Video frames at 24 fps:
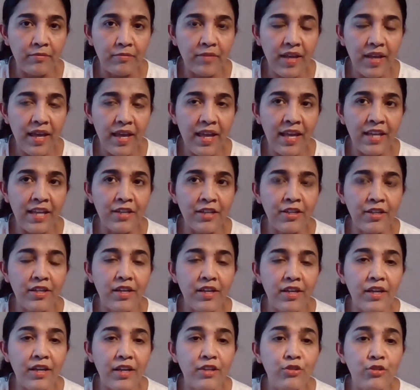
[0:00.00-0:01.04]
and
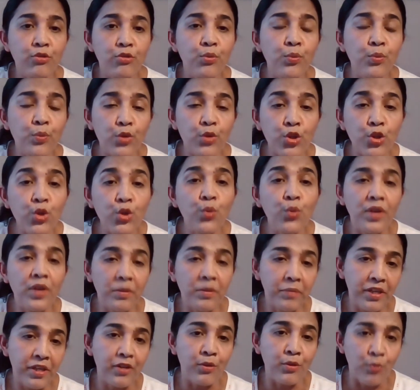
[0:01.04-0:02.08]
you will
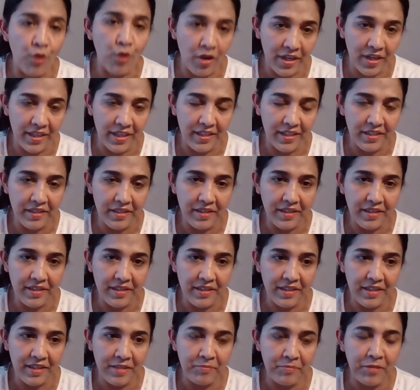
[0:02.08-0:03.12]
be rewarded.
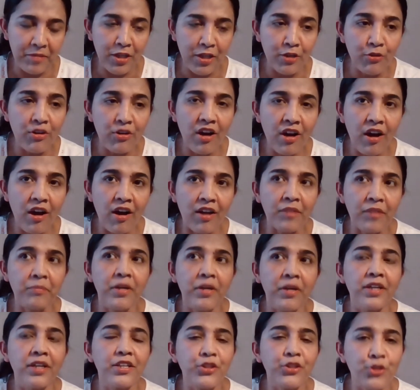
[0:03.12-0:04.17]
It may look hard,
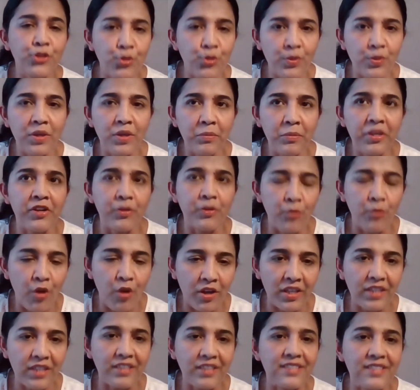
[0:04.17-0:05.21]
but you will be
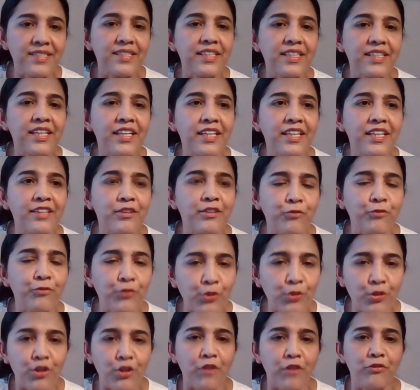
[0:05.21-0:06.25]
rewarded to see the
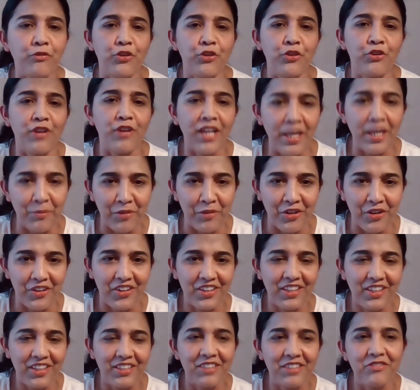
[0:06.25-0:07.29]
fruit of your labor.
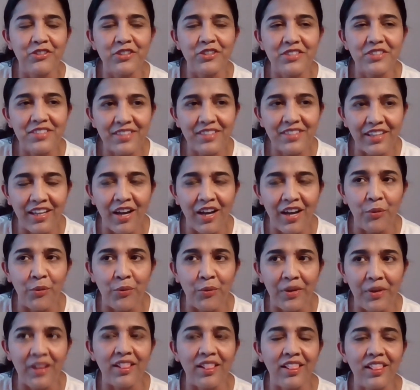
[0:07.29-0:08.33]
You know, when you see how
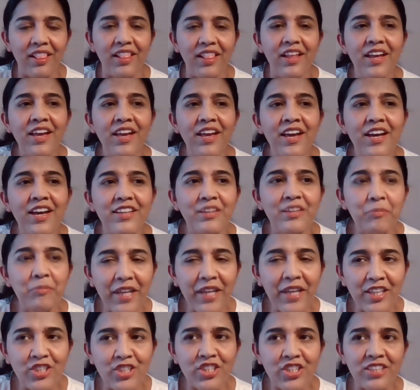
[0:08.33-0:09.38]
well the
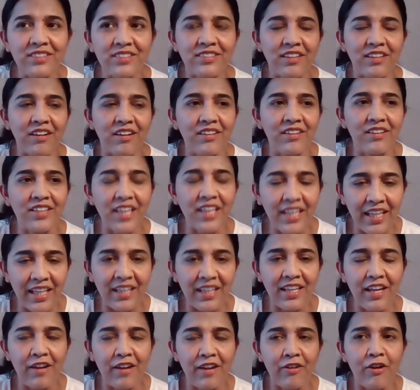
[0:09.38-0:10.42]
patients are
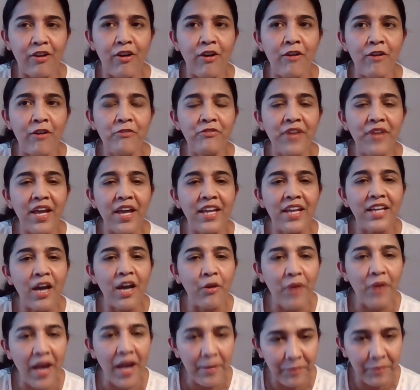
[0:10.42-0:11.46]
taken care of and
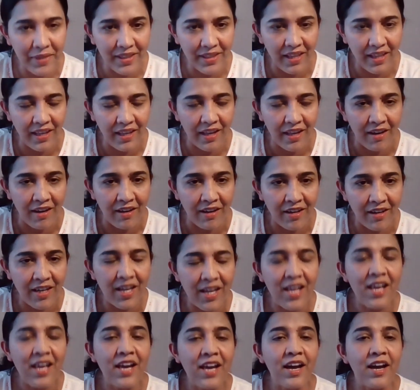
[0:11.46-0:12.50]
how happy they are,
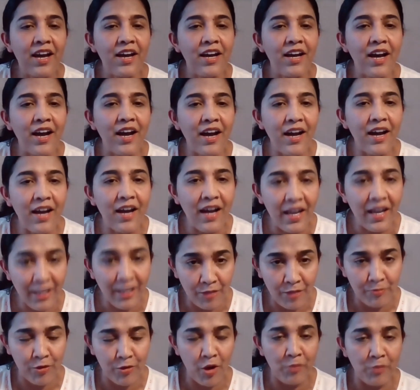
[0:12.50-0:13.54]
I
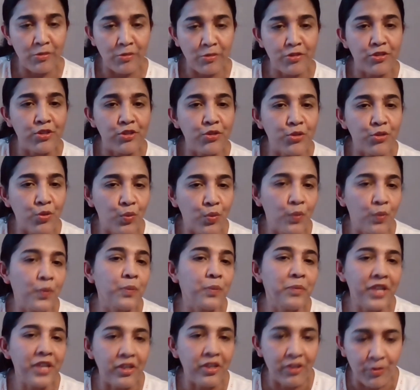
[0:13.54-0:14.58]
can promise you, you will
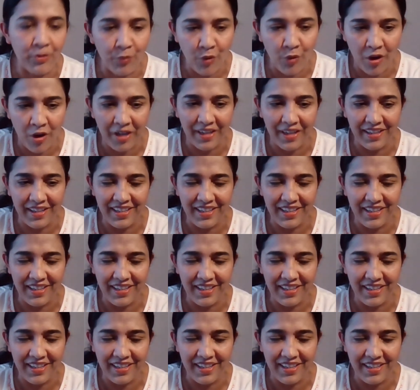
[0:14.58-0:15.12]
be rewarded.